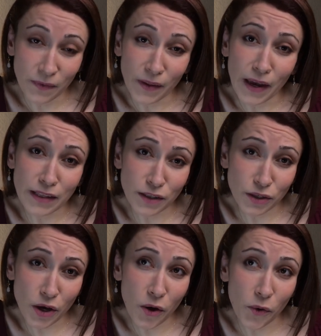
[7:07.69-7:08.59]
And
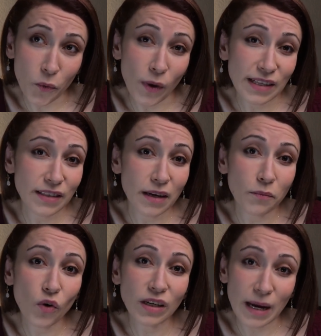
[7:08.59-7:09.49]
so, when
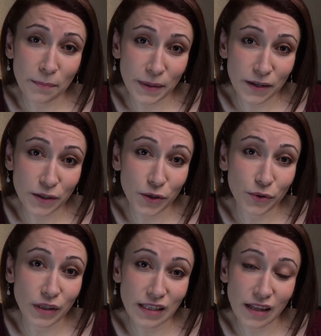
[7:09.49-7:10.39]
someone appears who
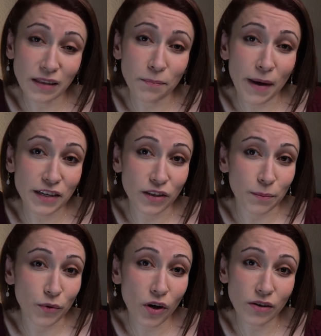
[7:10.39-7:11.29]
does not match the
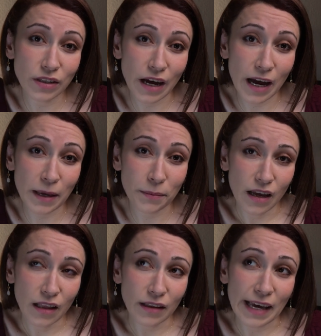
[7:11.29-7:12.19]
prototype,
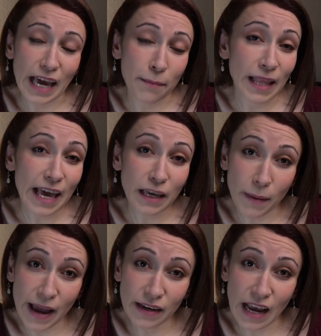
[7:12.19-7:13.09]
like a black
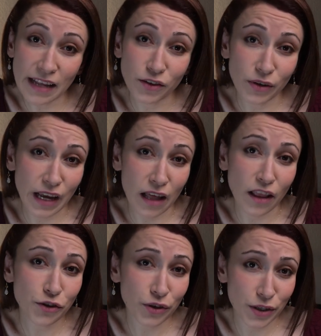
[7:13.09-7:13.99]
man entering a
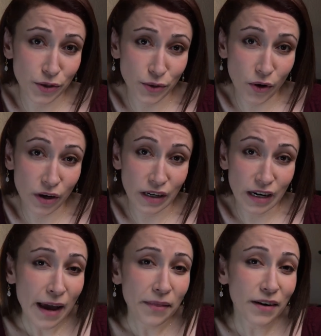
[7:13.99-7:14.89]
luxury store,
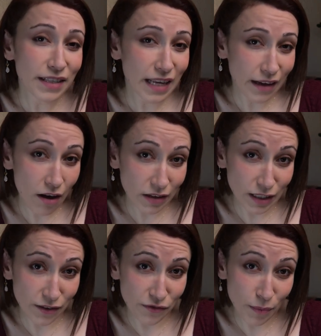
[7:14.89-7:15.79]
there is a
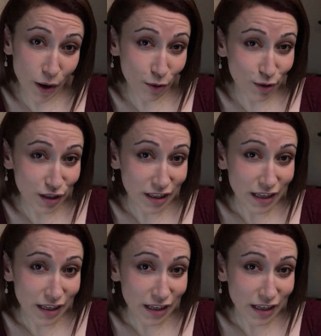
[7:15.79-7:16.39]
cognitive pause,